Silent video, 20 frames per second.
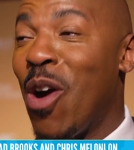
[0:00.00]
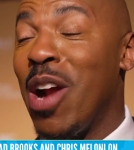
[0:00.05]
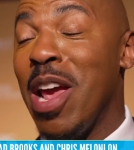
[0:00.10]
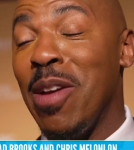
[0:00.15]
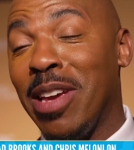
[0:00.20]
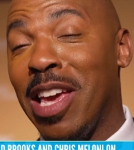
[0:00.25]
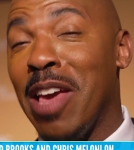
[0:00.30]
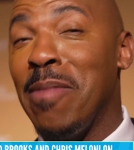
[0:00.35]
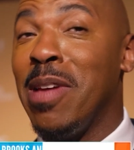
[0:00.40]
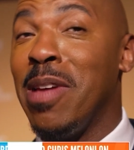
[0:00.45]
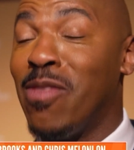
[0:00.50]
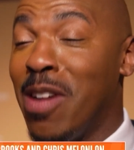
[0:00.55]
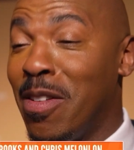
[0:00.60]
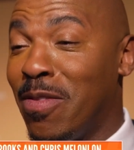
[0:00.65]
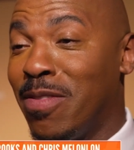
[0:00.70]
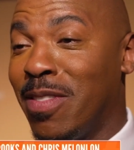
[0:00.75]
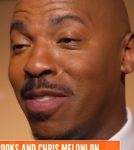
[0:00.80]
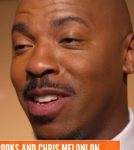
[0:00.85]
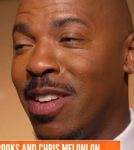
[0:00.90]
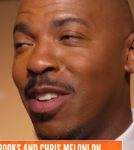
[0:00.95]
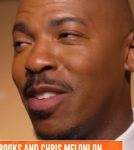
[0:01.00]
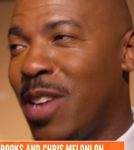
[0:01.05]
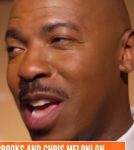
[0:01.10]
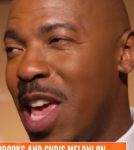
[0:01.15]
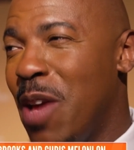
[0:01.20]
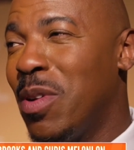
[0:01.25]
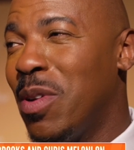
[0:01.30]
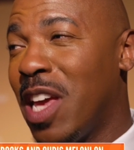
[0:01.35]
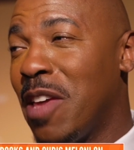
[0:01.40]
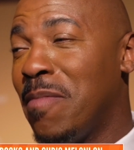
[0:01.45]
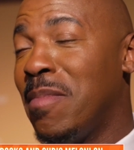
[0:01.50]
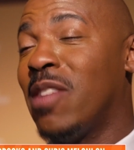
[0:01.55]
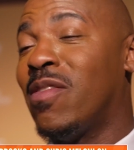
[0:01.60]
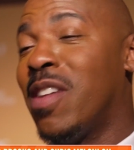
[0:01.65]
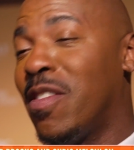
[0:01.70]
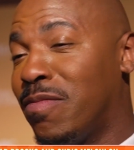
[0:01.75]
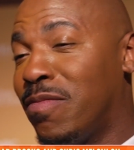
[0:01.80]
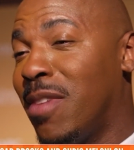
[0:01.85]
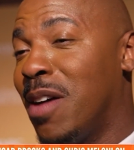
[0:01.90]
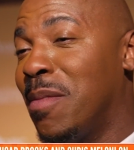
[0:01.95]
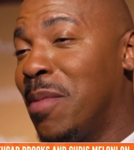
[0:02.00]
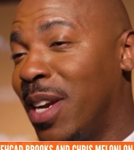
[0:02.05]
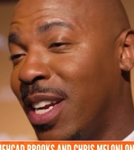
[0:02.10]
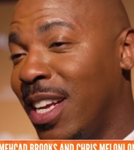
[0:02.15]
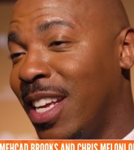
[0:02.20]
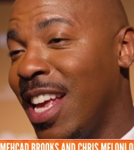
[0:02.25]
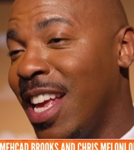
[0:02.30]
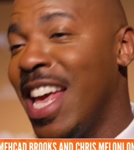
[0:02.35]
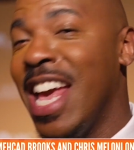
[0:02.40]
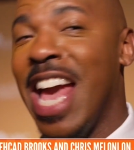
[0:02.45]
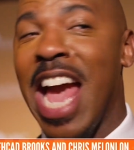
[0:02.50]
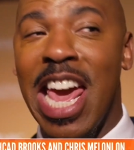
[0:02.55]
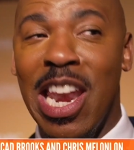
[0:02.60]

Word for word: or he would give me a run for he would give me a run for my money